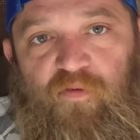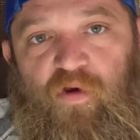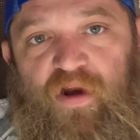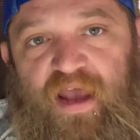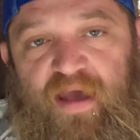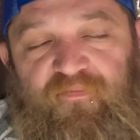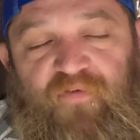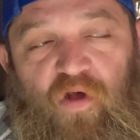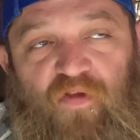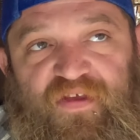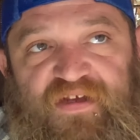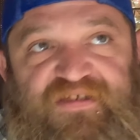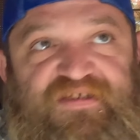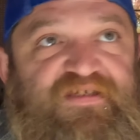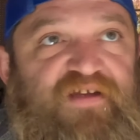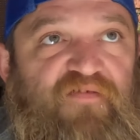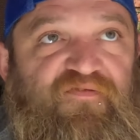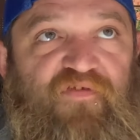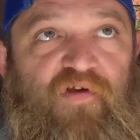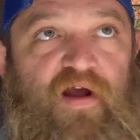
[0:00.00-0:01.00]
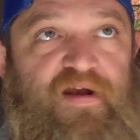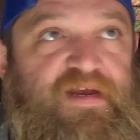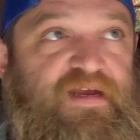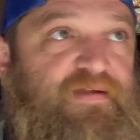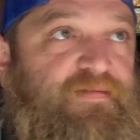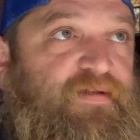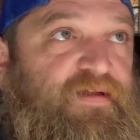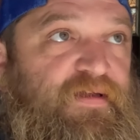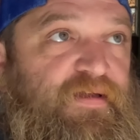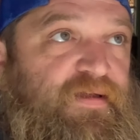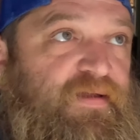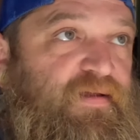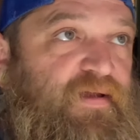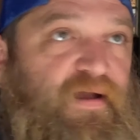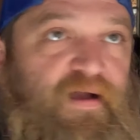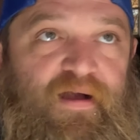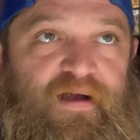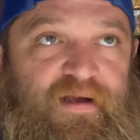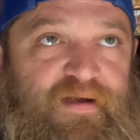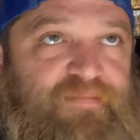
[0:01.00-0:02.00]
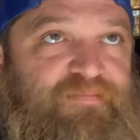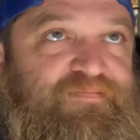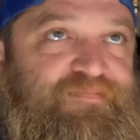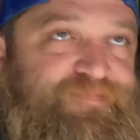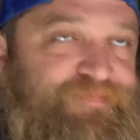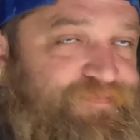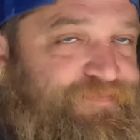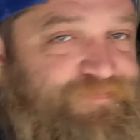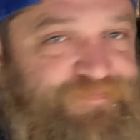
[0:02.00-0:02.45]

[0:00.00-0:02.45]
of want to have all that stuff ready, um,